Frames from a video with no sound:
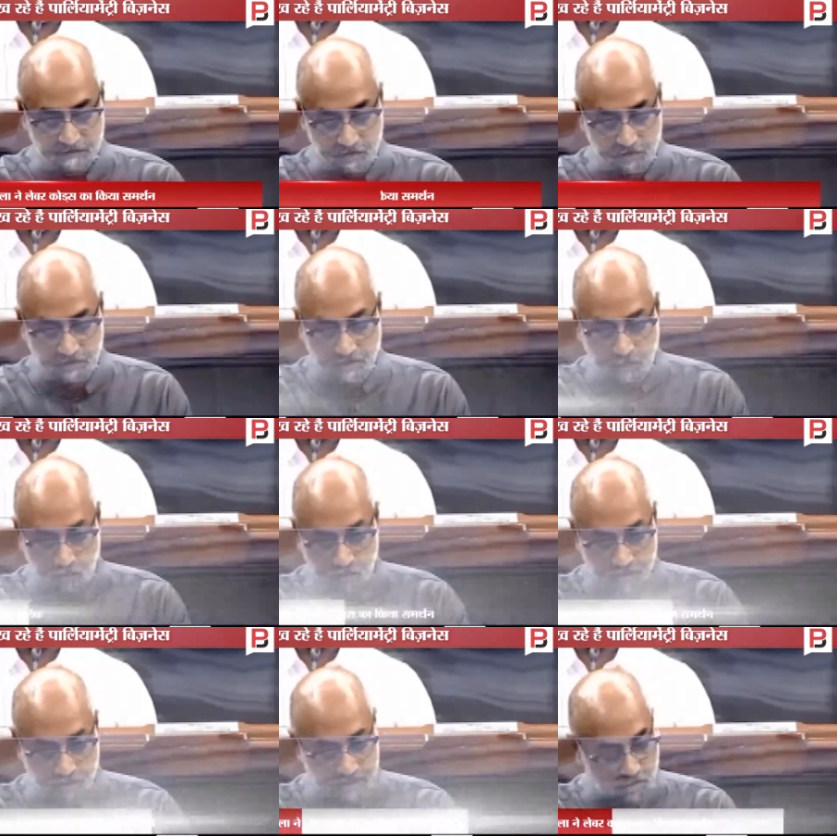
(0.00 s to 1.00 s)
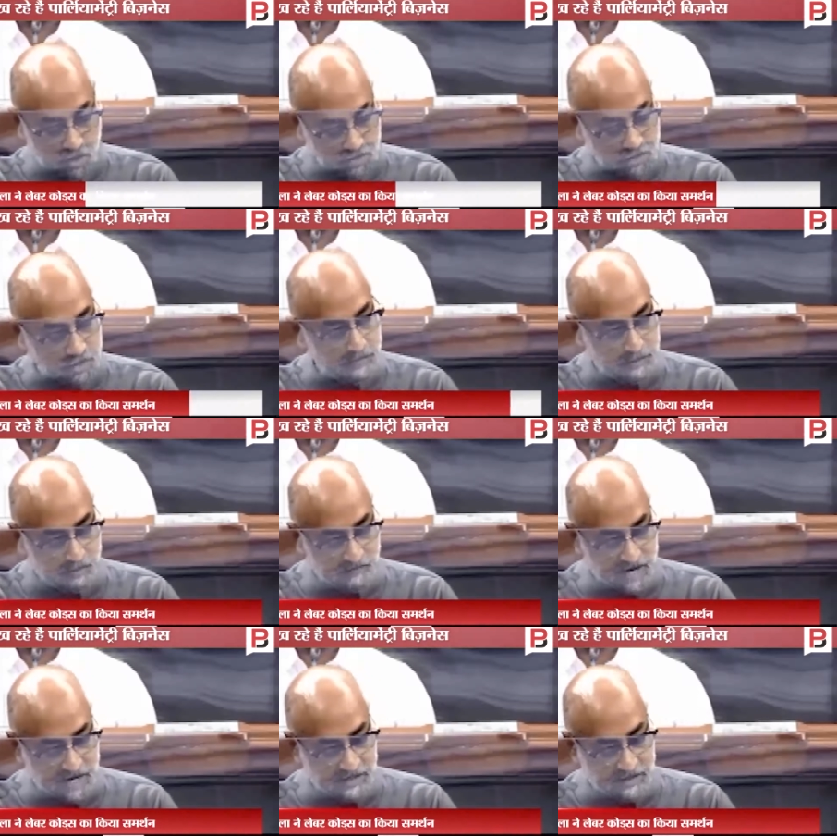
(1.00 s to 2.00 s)
Further, the worker can also be
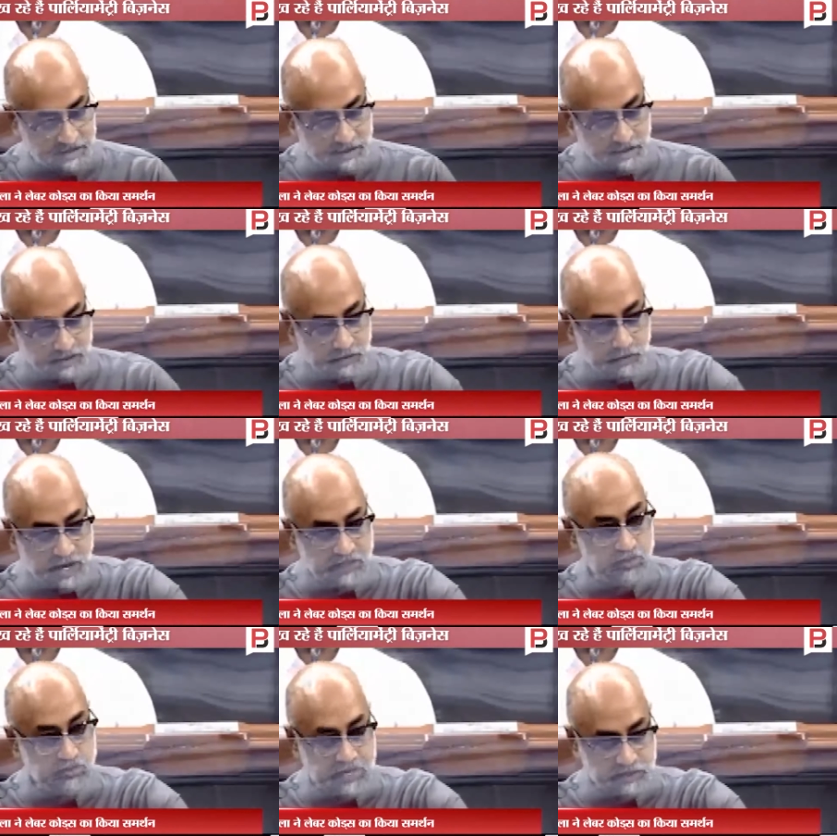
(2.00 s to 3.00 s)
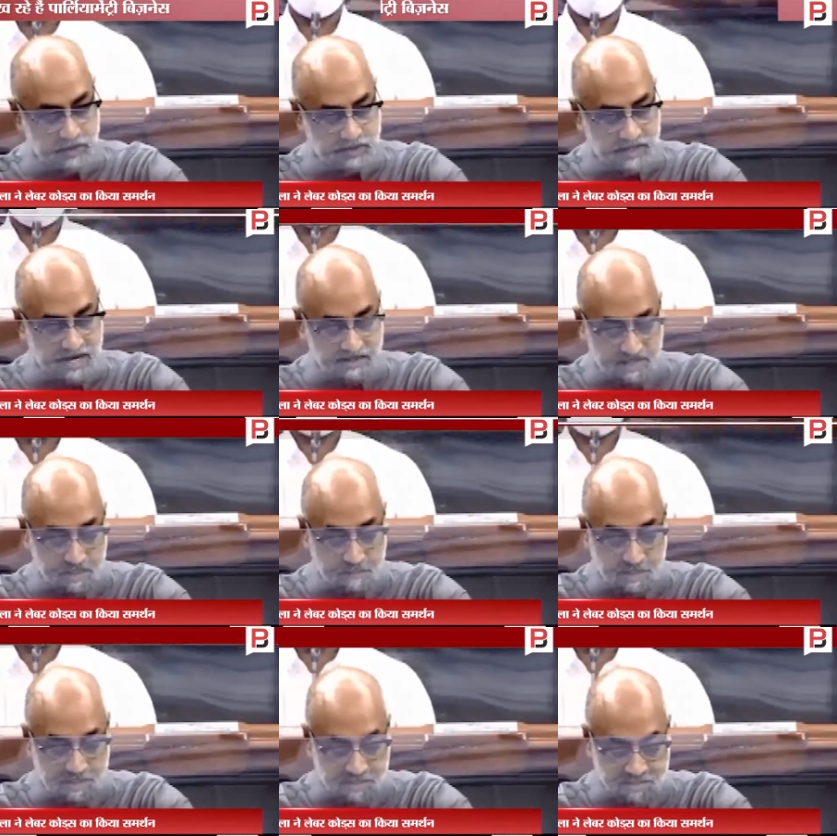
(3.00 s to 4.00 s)
provided the right to exercise
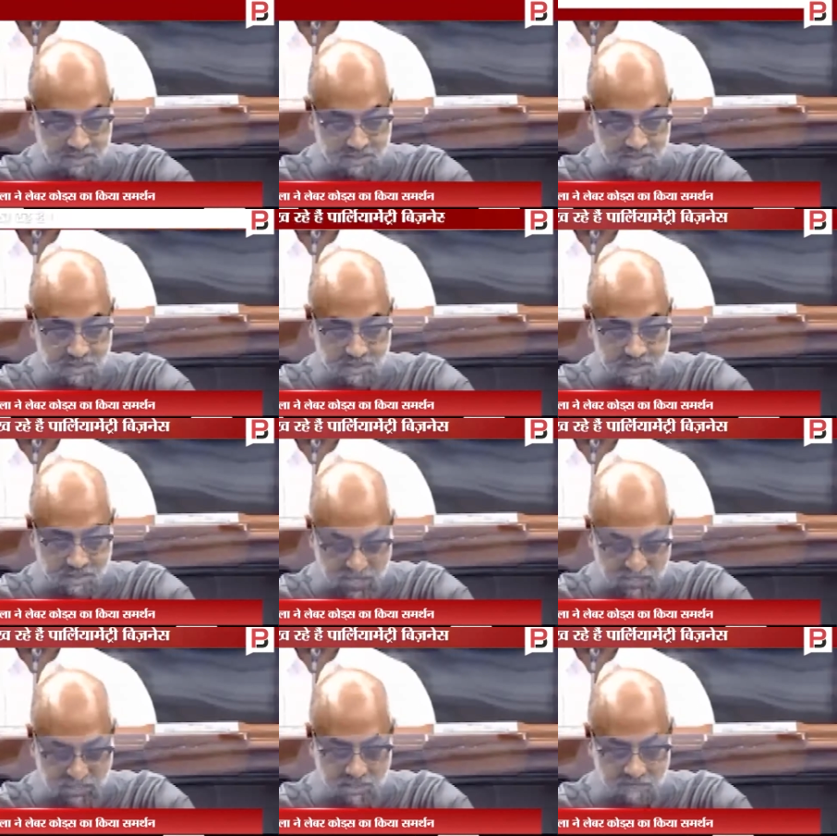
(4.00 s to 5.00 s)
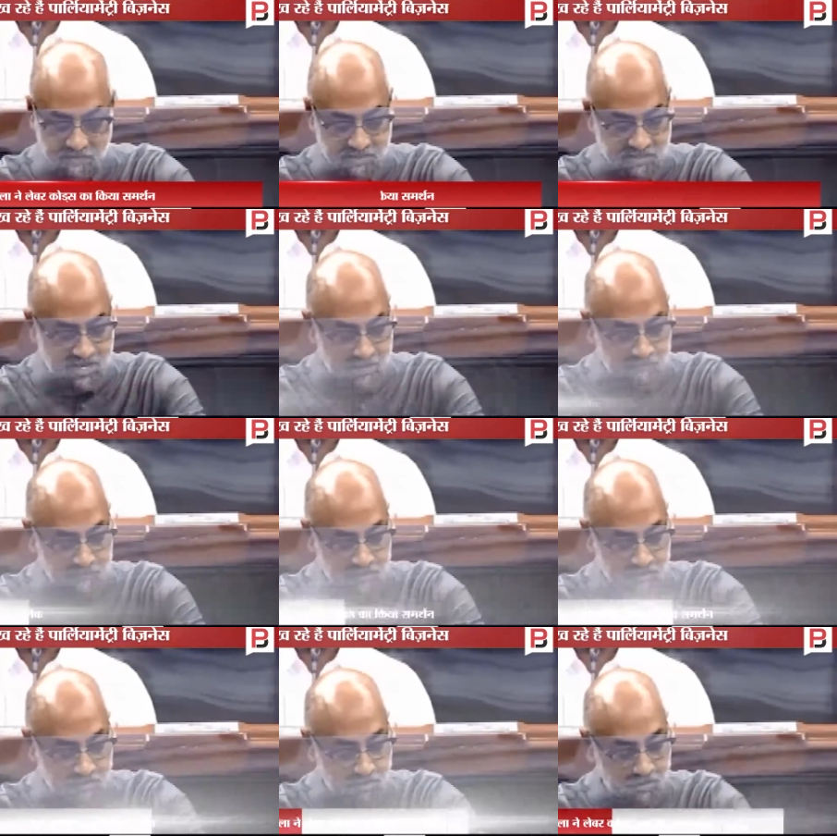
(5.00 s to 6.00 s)
inability in any given time
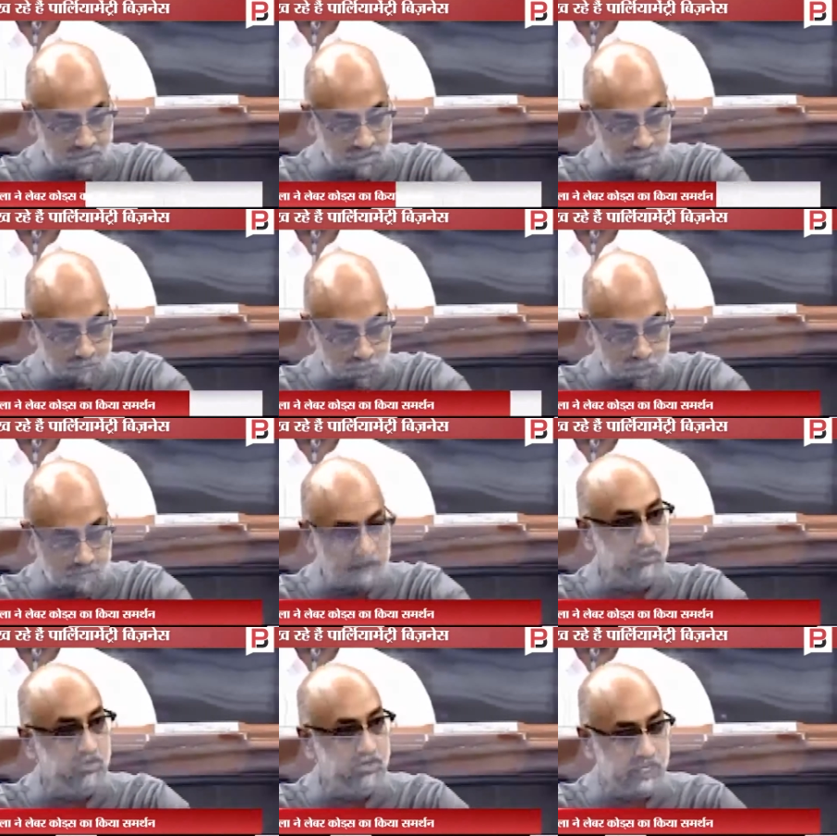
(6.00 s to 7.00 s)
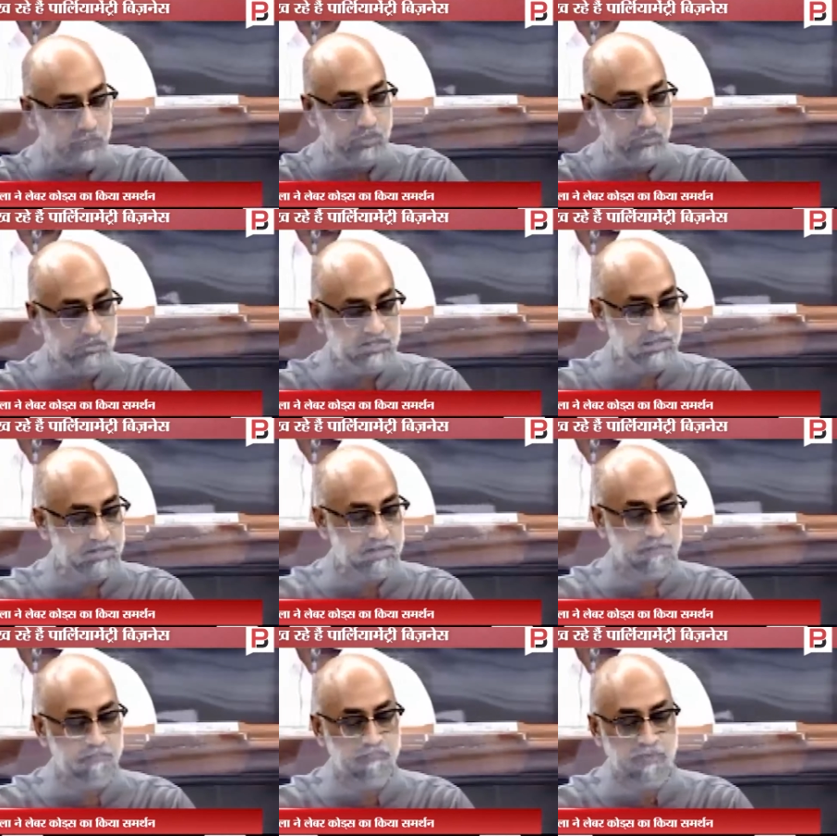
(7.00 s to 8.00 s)
during the employment for genuine
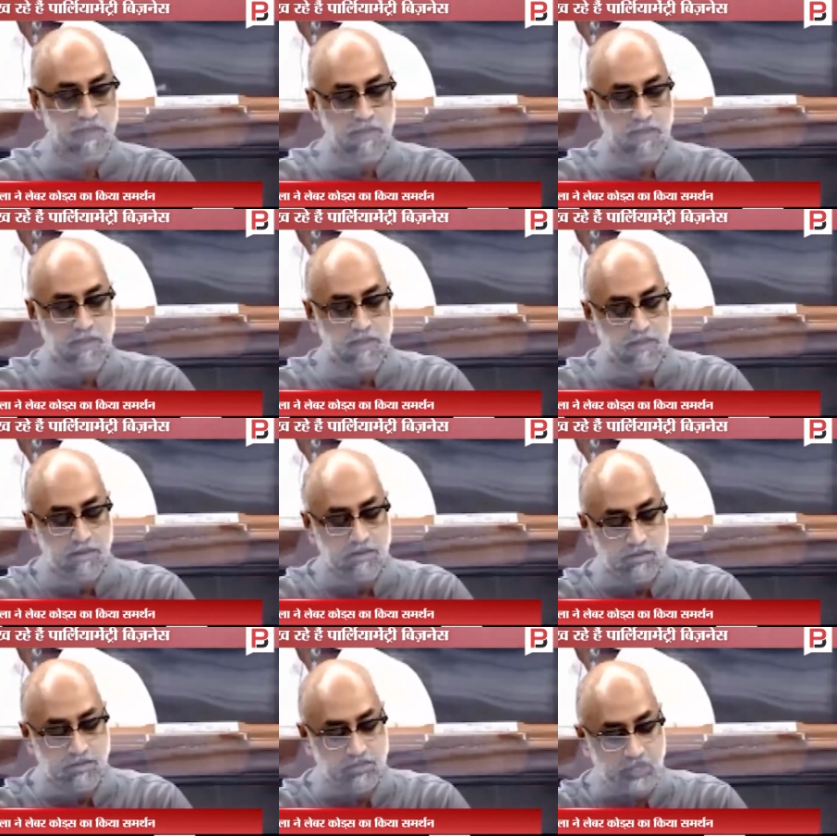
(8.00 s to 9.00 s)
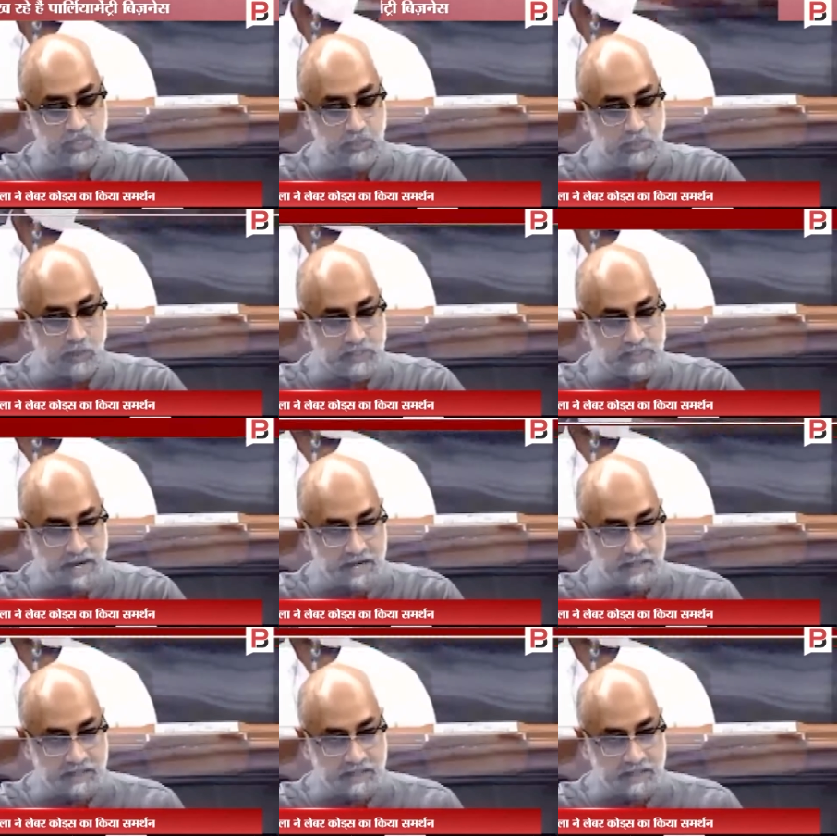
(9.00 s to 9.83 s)
reasons. Sir, in clause